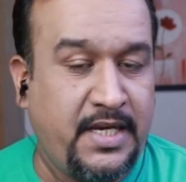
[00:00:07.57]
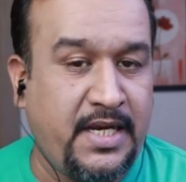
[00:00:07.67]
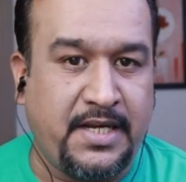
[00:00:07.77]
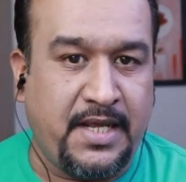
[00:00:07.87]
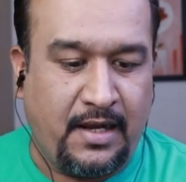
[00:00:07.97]

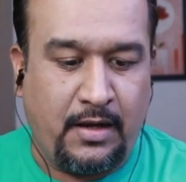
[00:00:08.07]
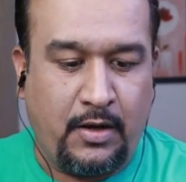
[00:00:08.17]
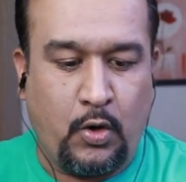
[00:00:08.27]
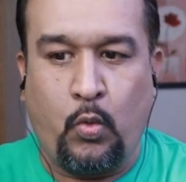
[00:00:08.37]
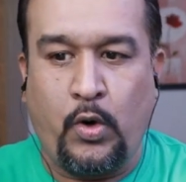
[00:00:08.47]
ETL,
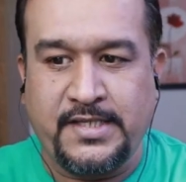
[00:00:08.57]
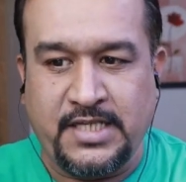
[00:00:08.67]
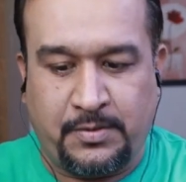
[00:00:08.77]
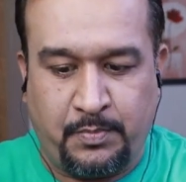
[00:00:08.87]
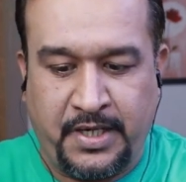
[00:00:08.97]
what
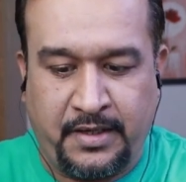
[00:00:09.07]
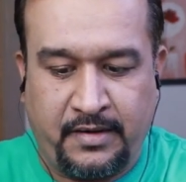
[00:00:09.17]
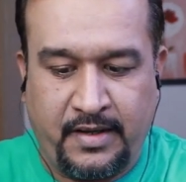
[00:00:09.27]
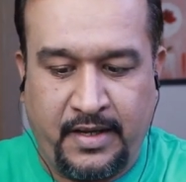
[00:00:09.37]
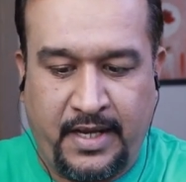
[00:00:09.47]
does it mean?
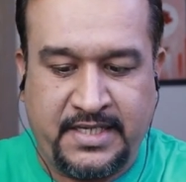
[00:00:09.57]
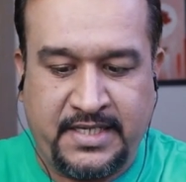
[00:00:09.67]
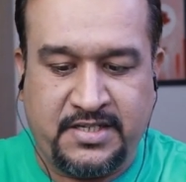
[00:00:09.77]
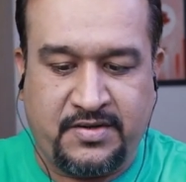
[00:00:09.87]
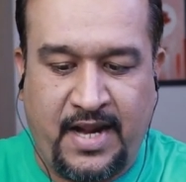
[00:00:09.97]

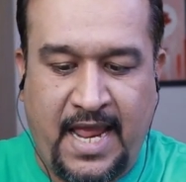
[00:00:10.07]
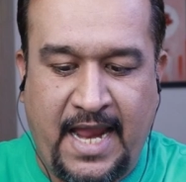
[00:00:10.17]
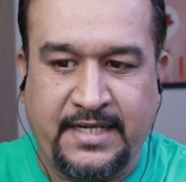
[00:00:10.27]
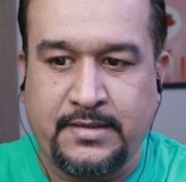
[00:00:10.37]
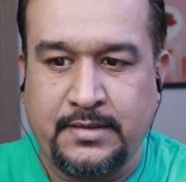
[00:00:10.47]

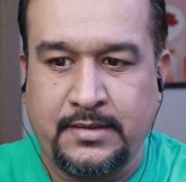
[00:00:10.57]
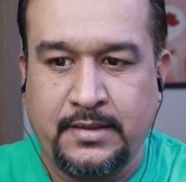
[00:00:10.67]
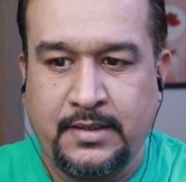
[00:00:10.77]
Extract,